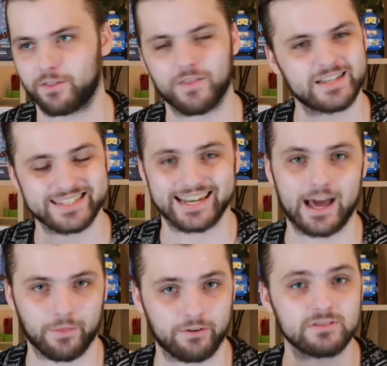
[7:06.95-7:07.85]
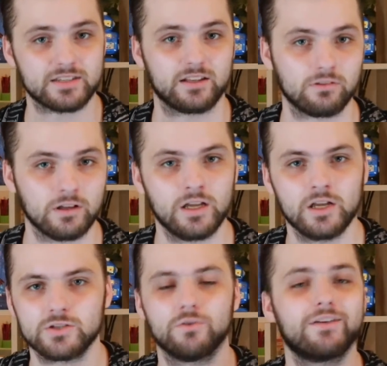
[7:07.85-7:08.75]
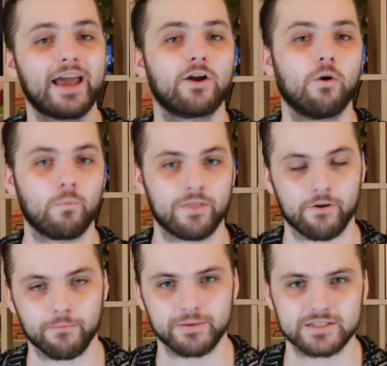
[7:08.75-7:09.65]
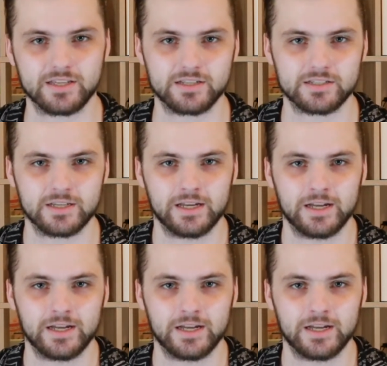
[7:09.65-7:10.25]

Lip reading: that they're still out there and still sort of getting on with their own business.